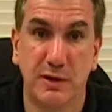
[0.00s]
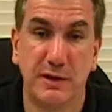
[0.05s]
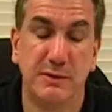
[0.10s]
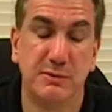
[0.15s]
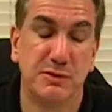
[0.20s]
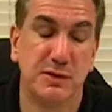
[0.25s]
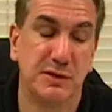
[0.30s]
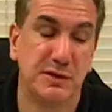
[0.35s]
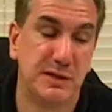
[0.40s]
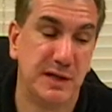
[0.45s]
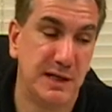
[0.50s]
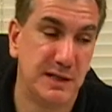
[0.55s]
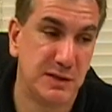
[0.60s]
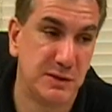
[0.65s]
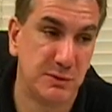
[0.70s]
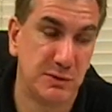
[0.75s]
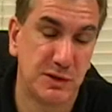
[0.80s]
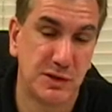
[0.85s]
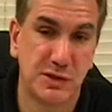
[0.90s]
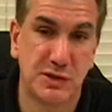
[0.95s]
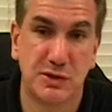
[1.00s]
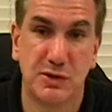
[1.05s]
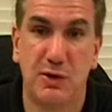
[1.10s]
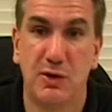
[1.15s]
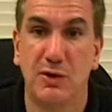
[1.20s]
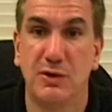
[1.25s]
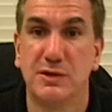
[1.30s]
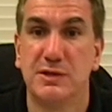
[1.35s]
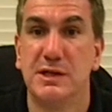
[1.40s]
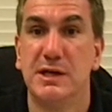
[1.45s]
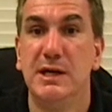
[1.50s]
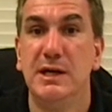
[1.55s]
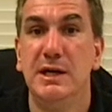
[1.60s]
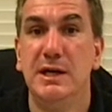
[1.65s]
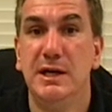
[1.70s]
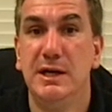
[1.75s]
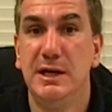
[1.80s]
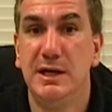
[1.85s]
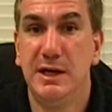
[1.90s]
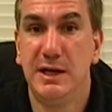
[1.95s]
He was on Dancing with the Stars.
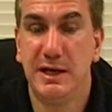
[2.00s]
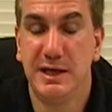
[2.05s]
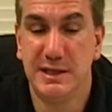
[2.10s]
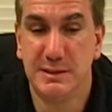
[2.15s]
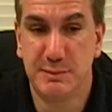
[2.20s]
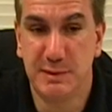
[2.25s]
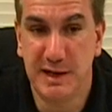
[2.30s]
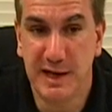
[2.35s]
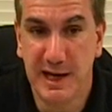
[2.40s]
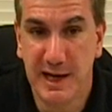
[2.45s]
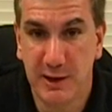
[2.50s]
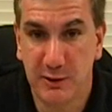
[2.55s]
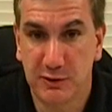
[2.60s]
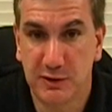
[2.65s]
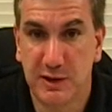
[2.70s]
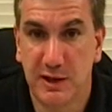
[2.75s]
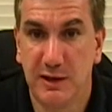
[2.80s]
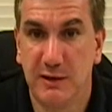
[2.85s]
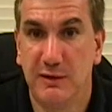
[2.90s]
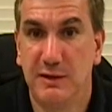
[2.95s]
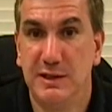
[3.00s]
He's been out there.